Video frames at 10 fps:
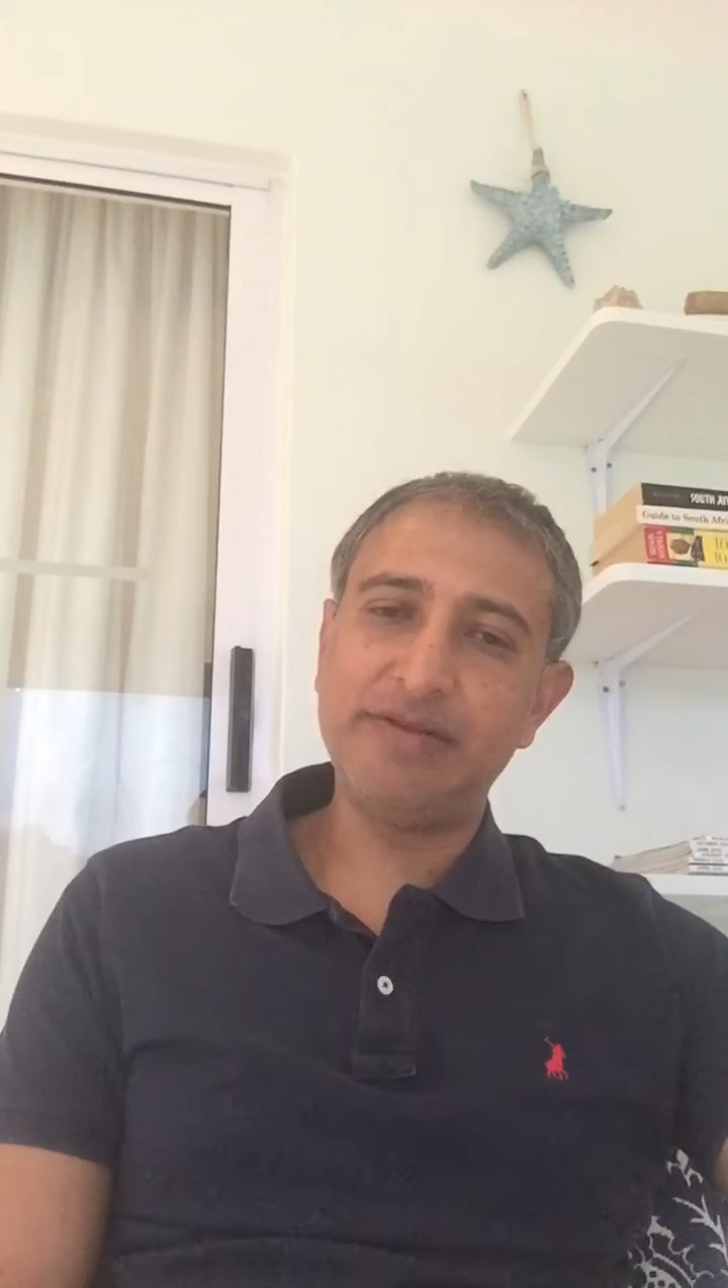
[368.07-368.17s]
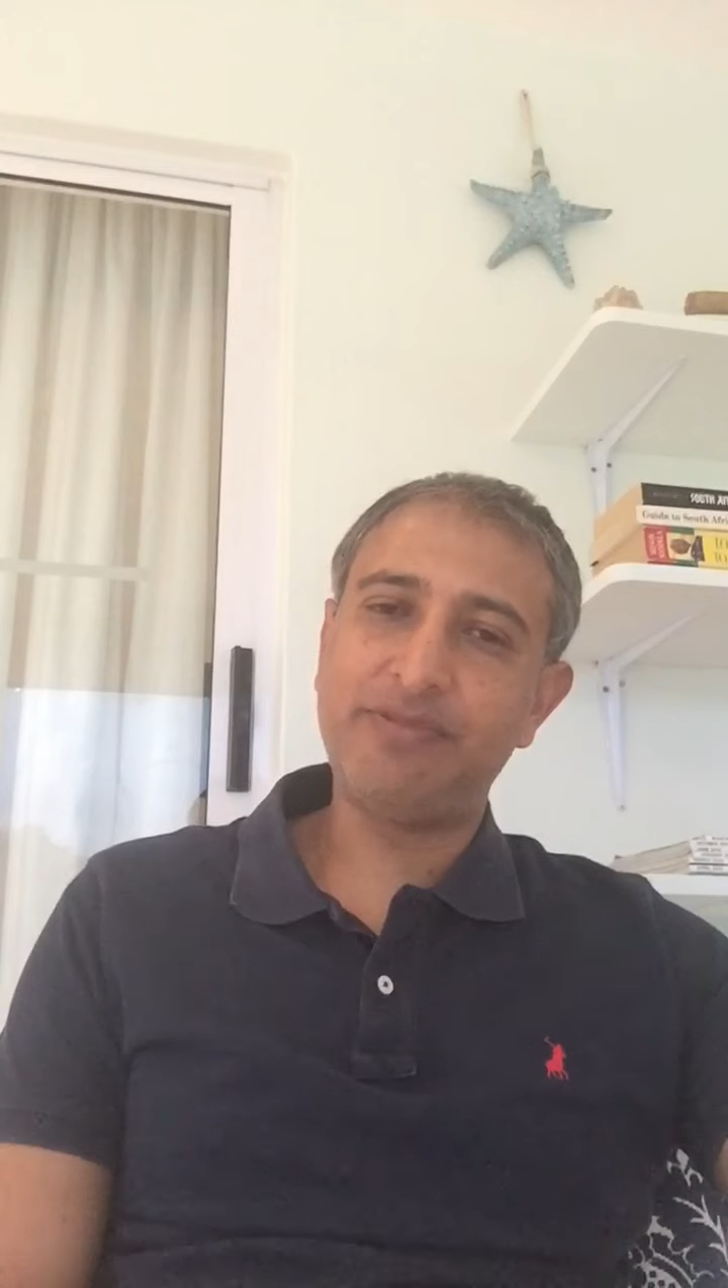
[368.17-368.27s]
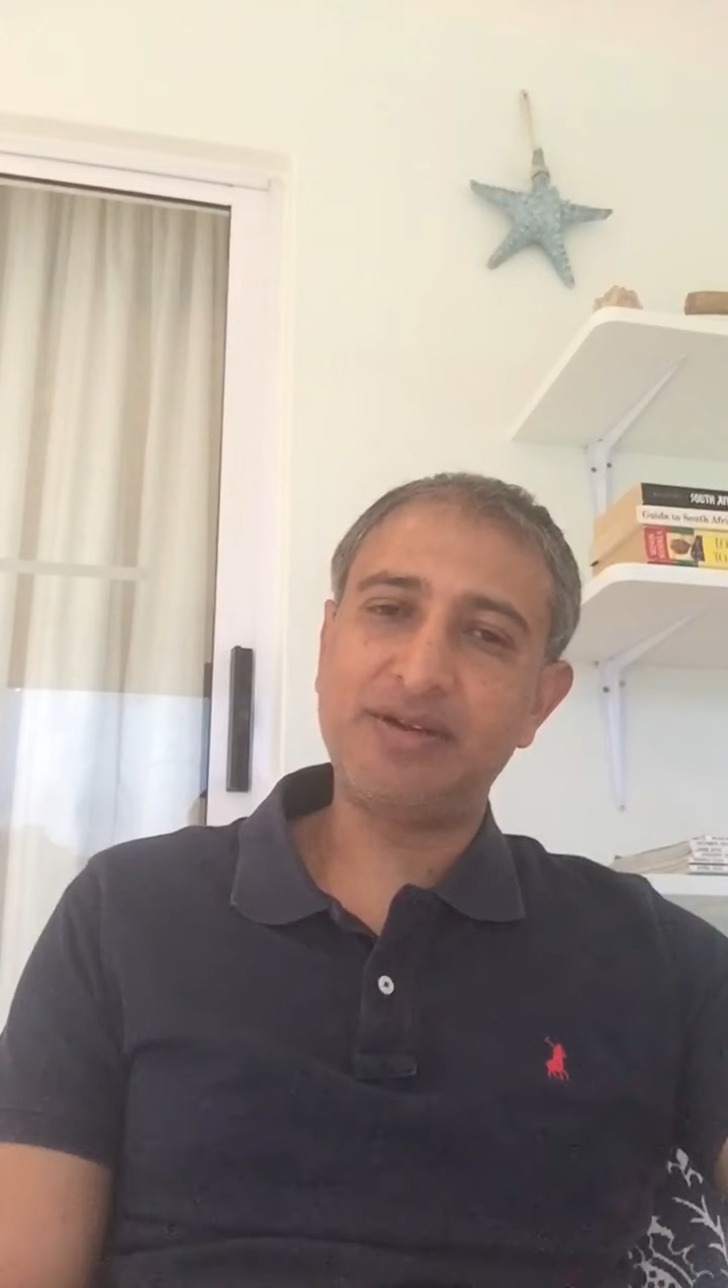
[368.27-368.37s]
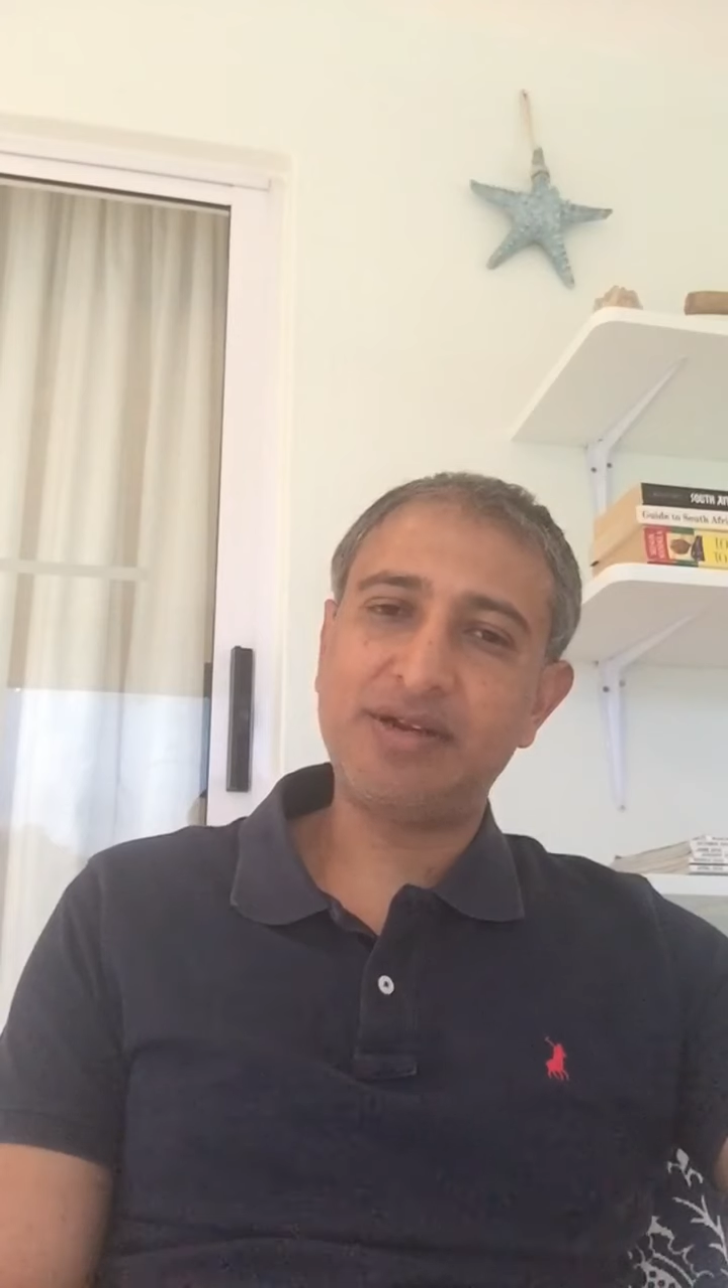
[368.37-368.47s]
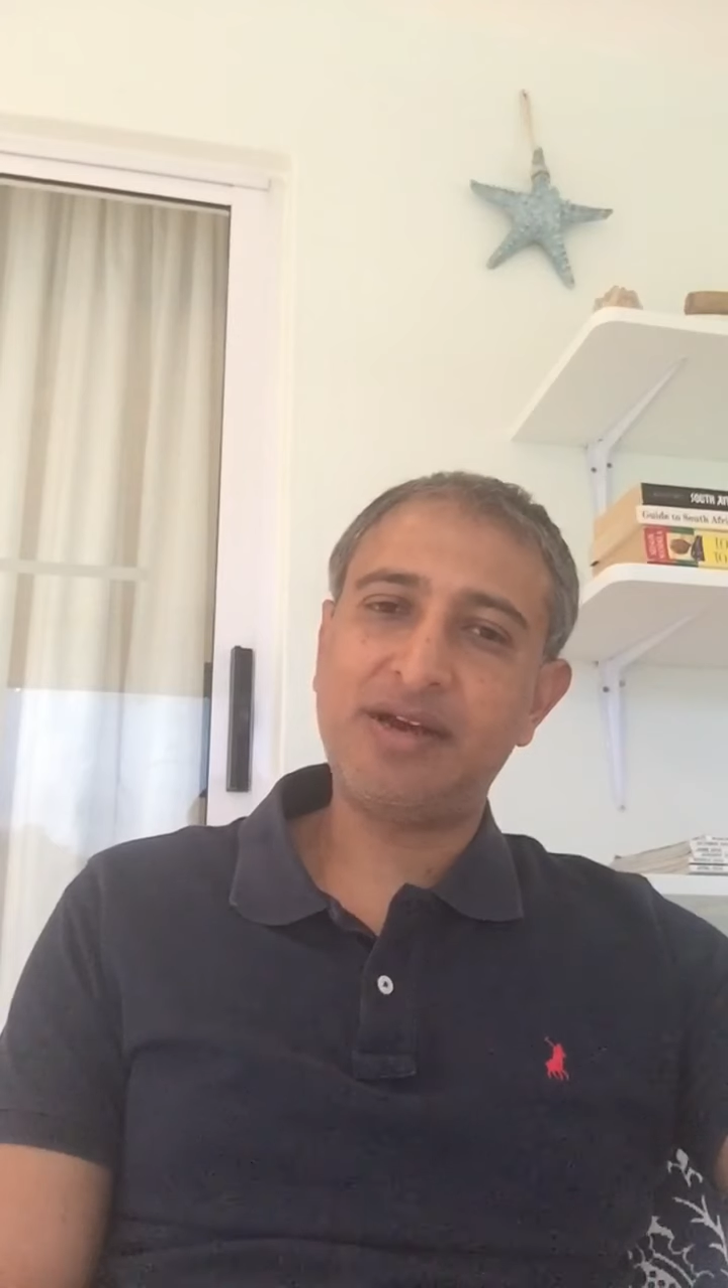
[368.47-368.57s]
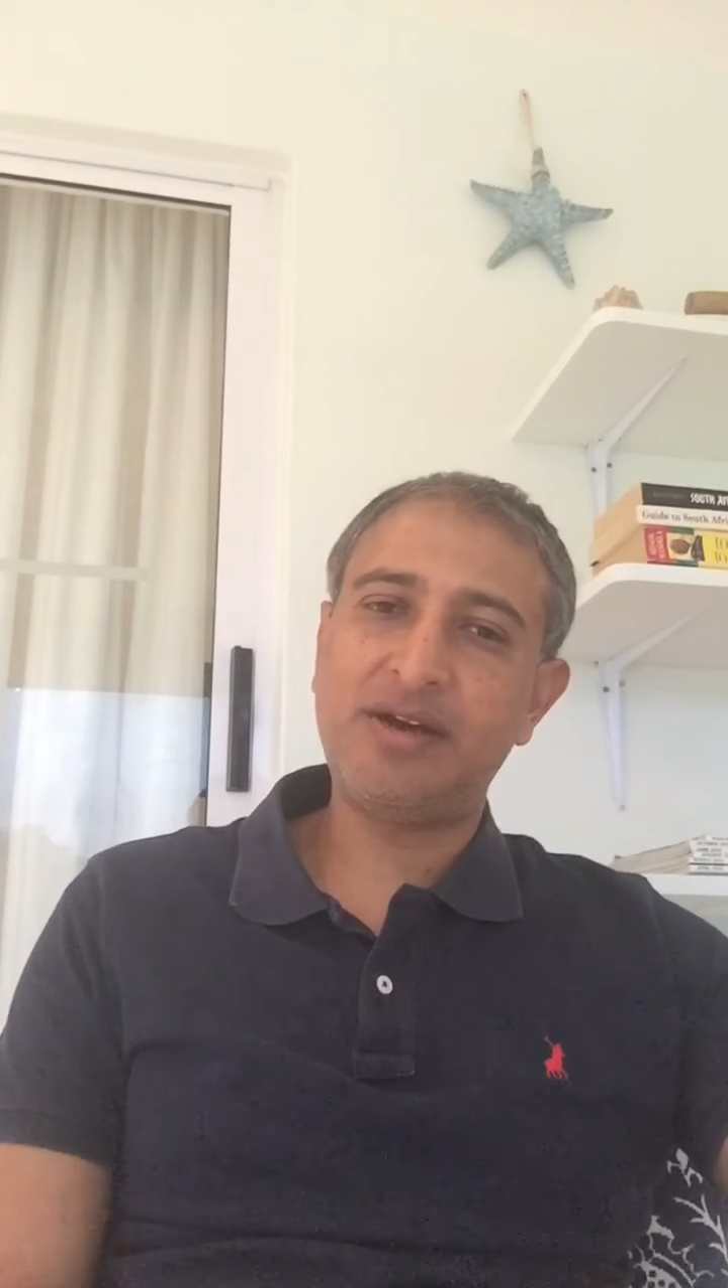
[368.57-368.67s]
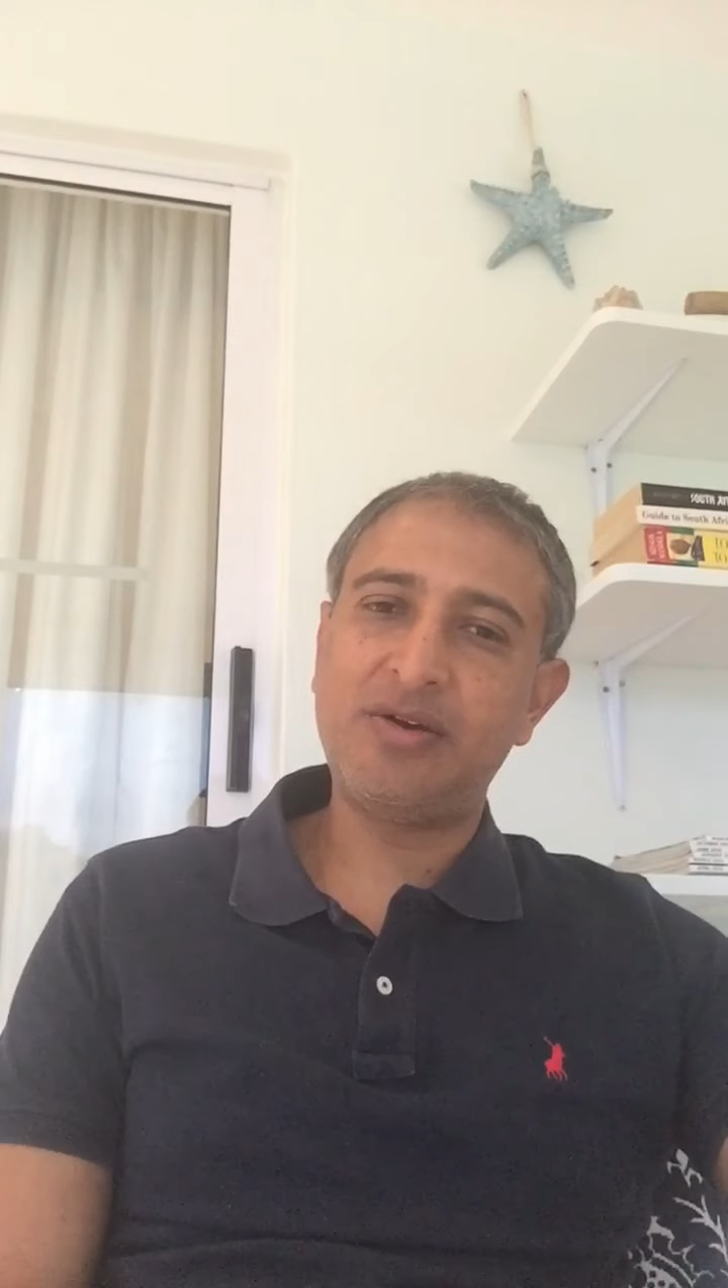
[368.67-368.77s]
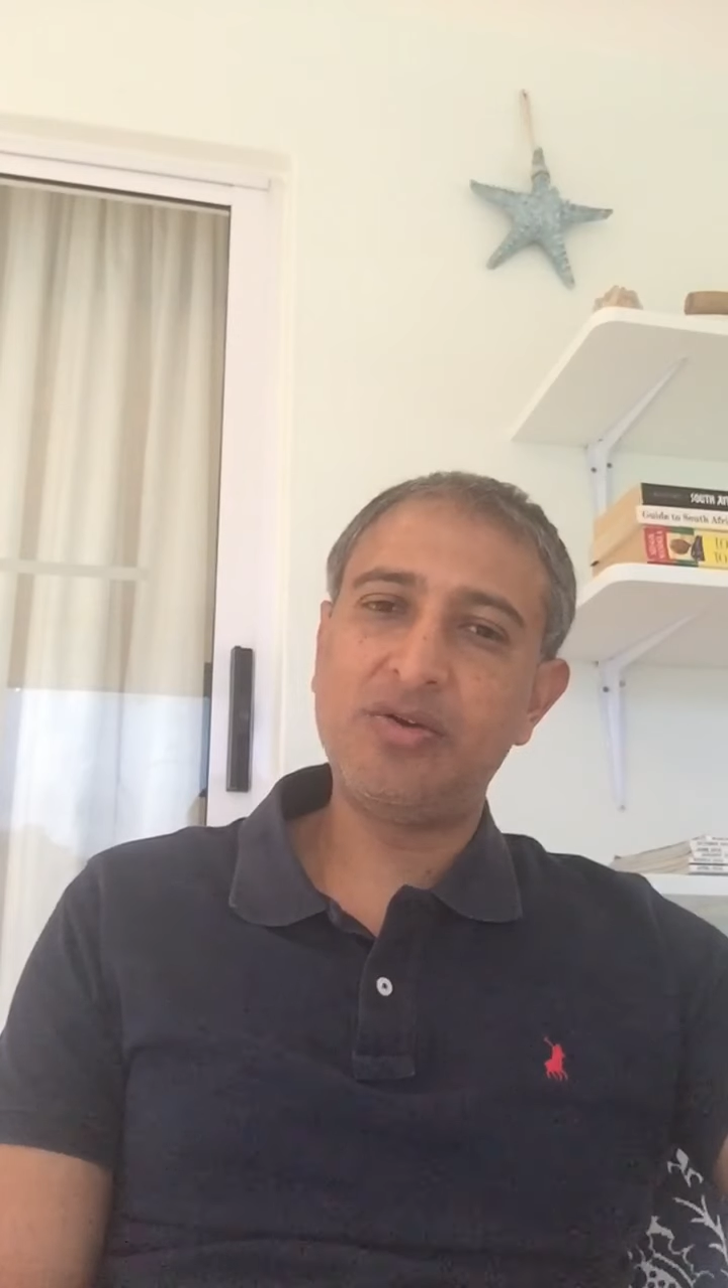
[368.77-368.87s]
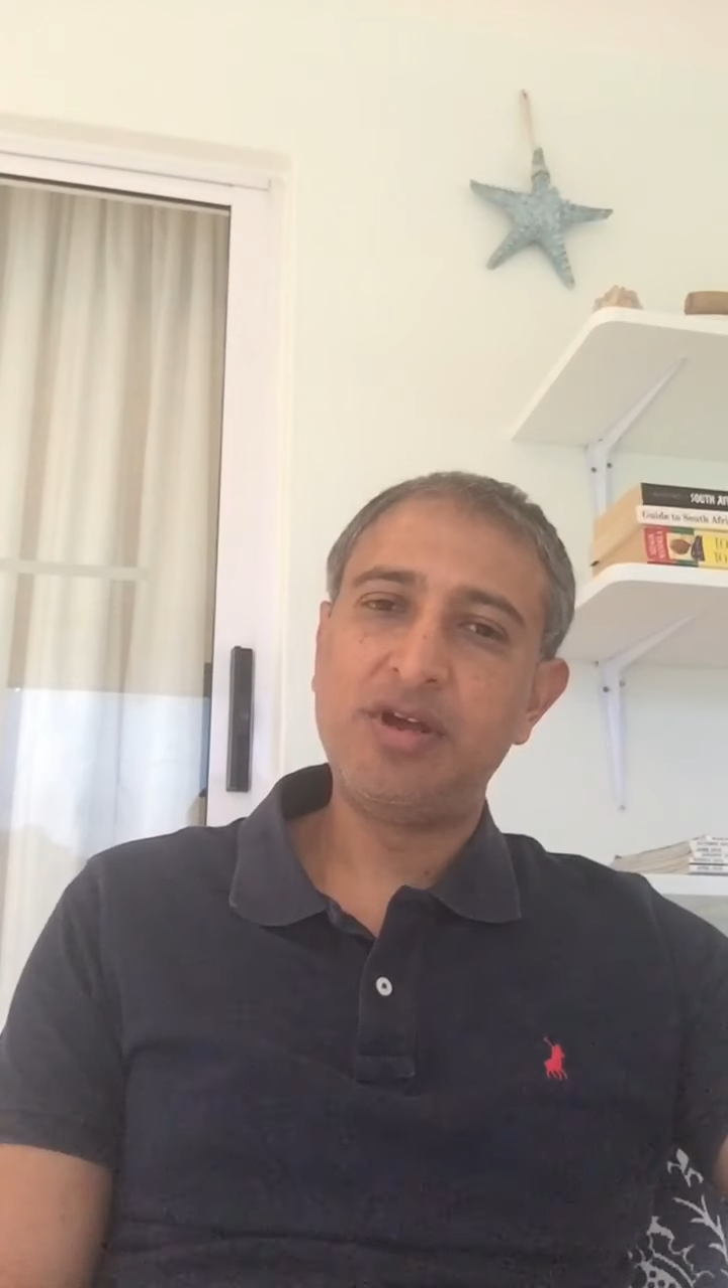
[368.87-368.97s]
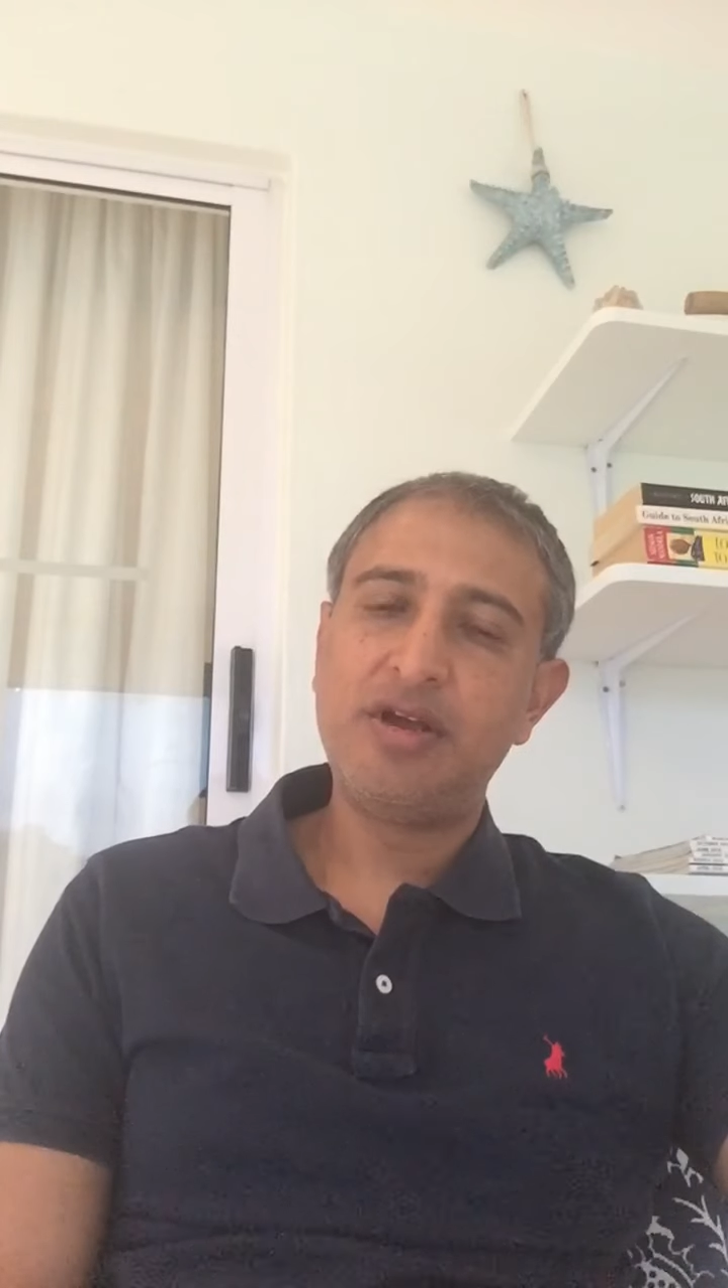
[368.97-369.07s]
about
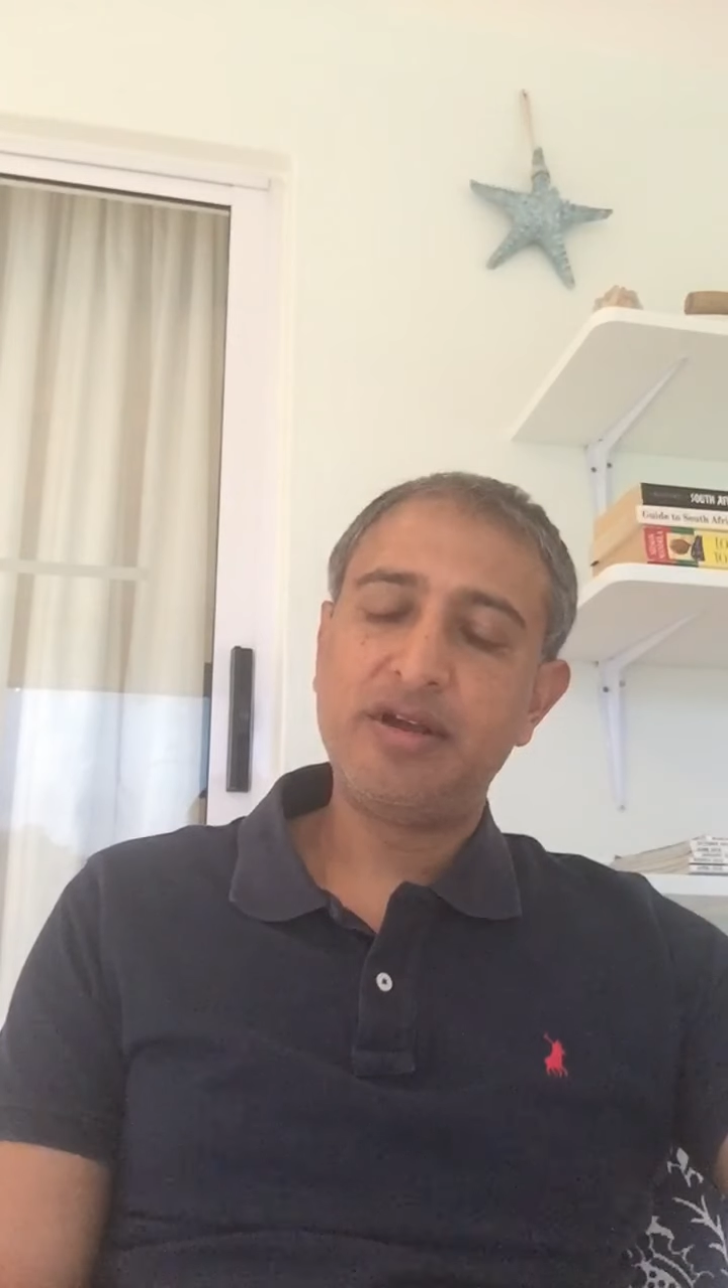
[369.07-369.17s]
how